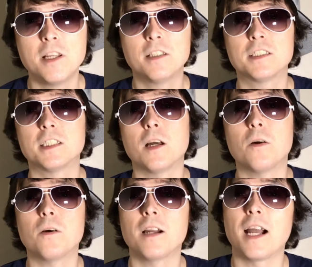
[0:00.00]

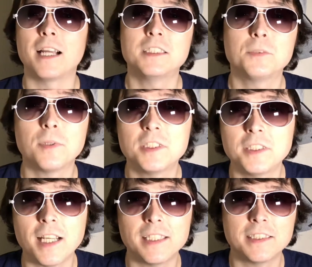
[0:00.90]
So I just want you
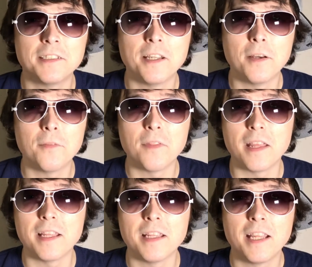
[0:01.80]
guys to know
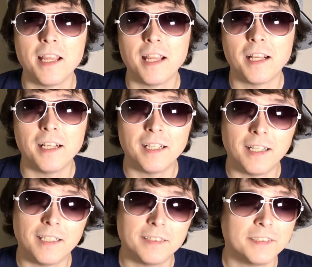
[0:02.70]
that,
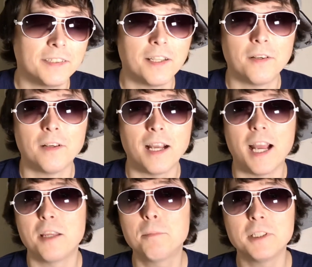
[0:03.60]
you know,
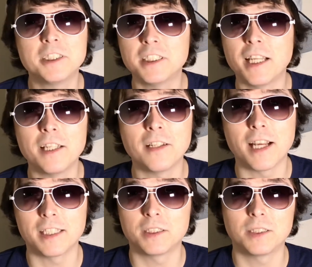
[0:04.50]
I appreciate you
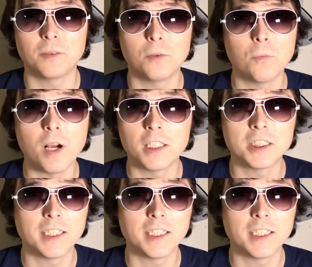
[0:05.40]
guys watching.